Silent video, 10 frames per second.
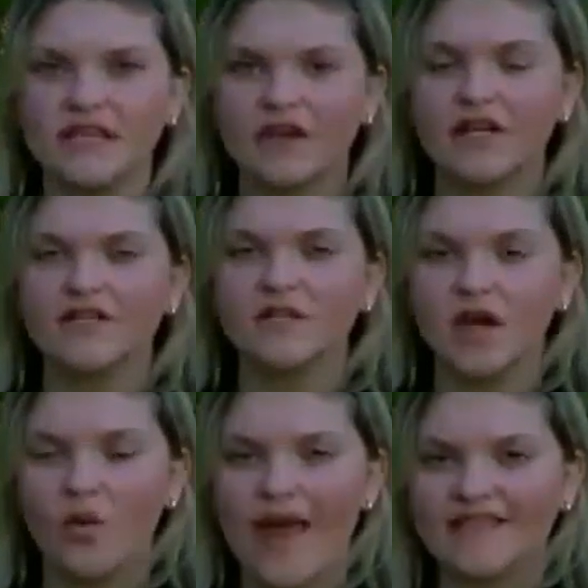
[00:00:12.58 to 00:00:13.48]
see, there is
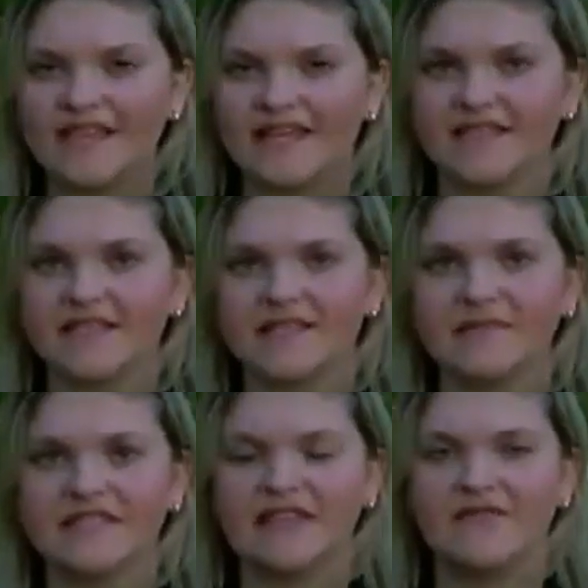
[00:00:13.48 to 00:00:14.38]
no way to get to the
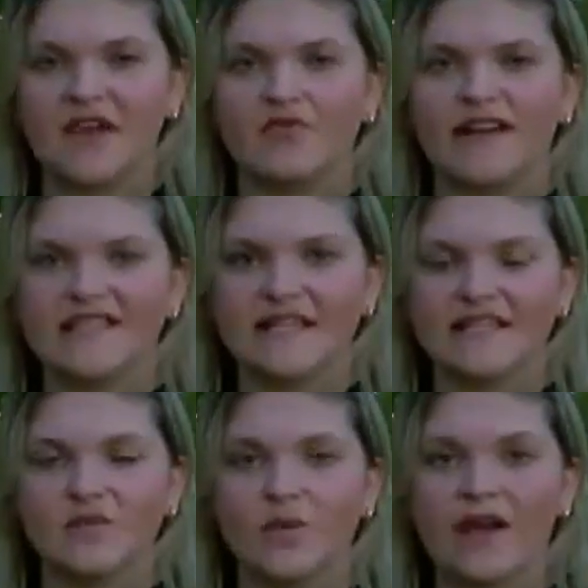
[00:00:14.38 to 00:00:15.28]
specific
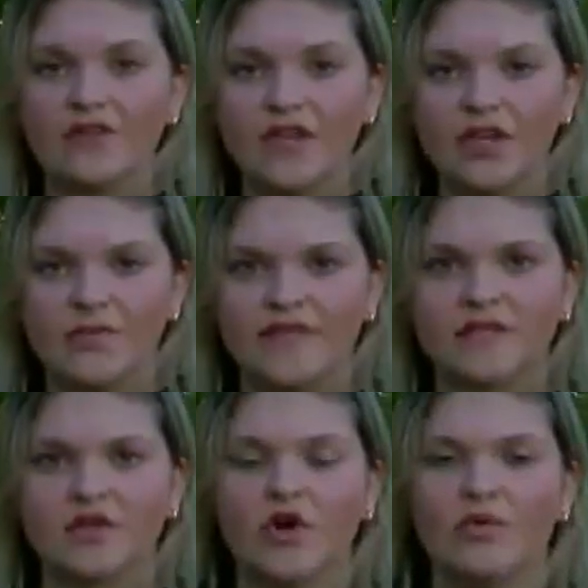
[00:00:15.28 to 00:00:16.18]
residence where the human
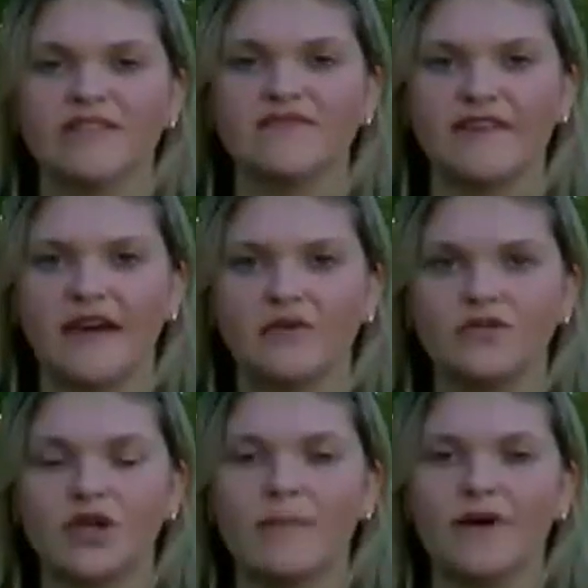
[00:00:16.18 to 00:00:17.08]
skull was
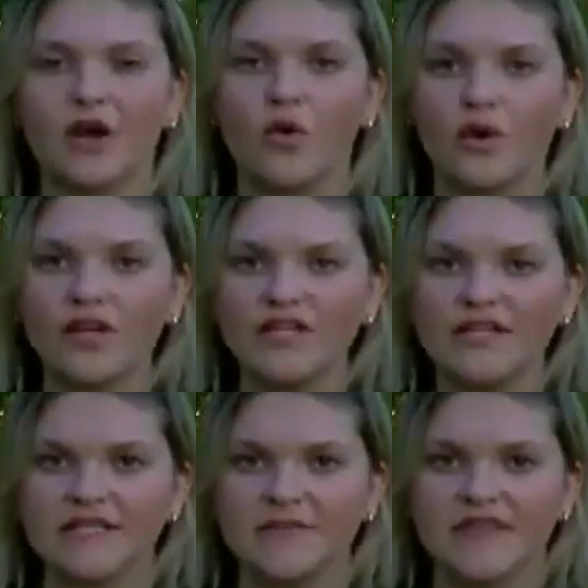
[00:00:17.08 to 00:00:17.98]
found, but according to
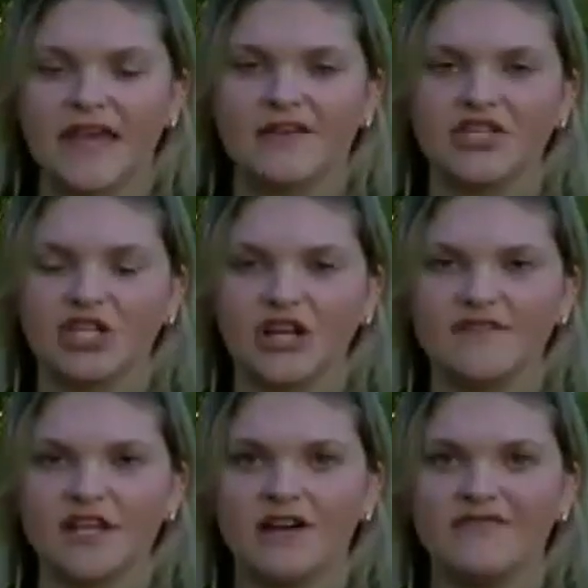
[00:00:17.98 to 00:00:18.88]
the Smith County
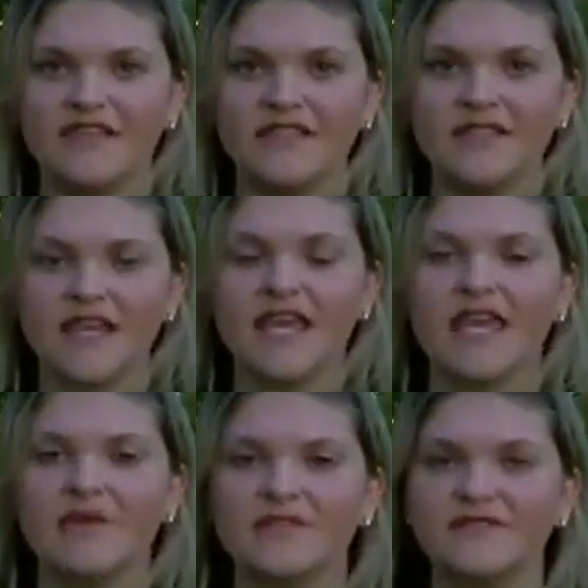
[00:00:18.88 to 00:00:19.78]
Sheriff's Office,
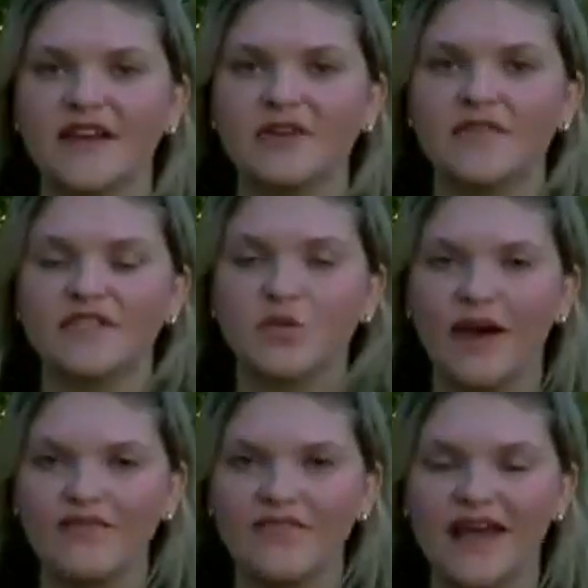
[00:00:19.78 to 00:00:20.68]
it was found on the
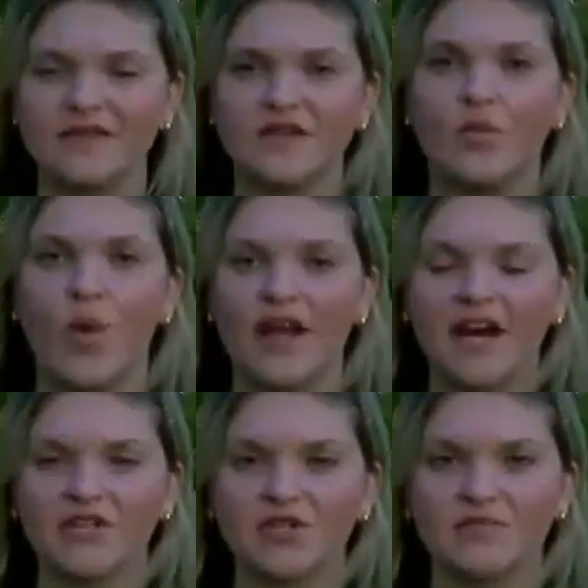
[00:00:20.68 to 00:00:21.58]

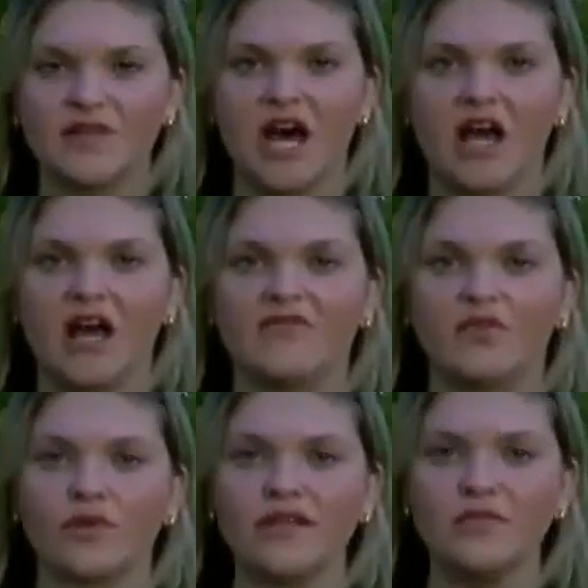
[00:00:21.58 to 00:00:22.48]
12,100 block of
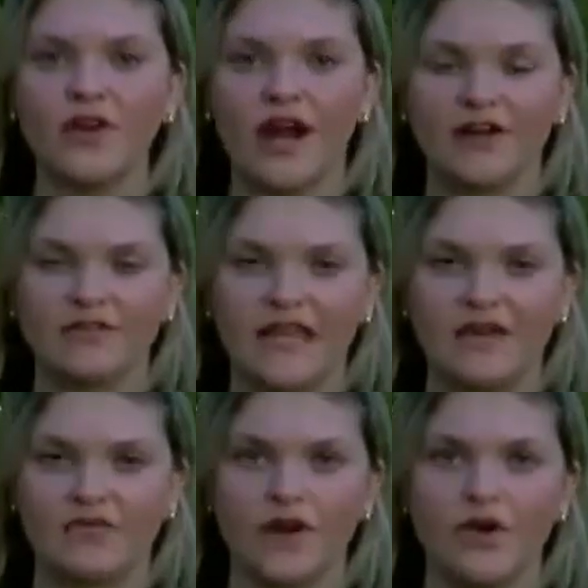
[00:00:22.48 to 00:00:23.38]
Greenbrier
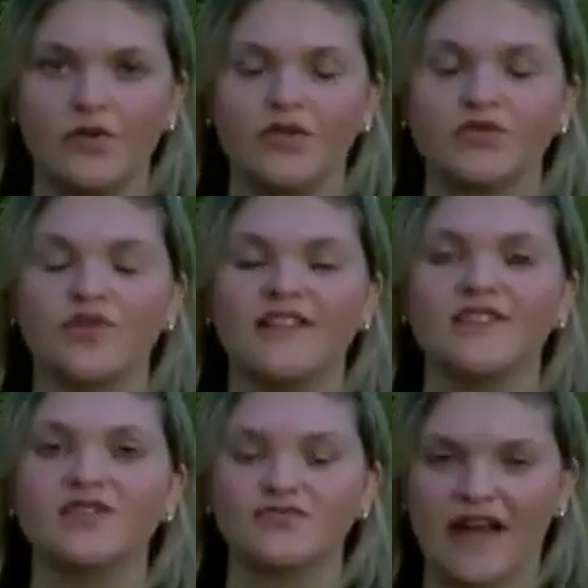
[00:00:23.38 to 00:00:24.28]
Lake Road, which runs
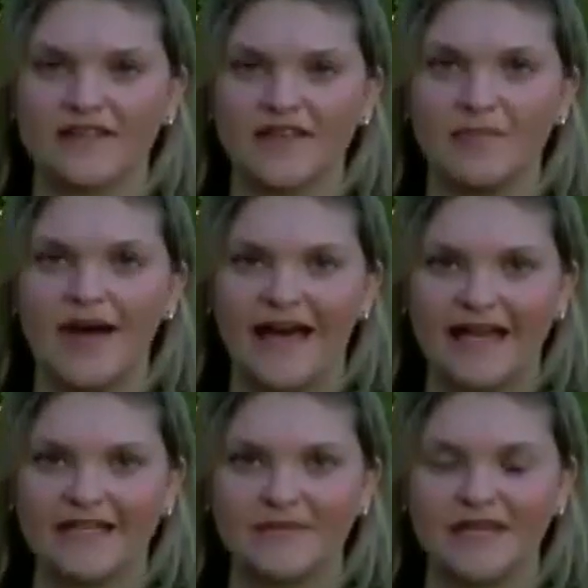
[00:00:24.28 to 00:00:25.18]
directly
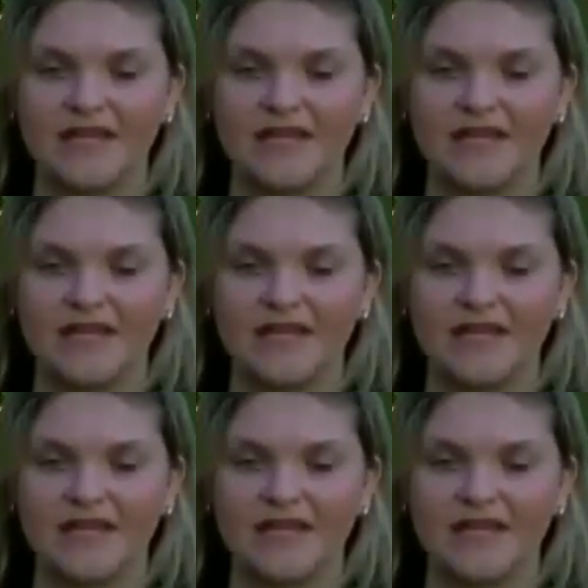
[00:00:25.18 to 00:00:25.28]
behind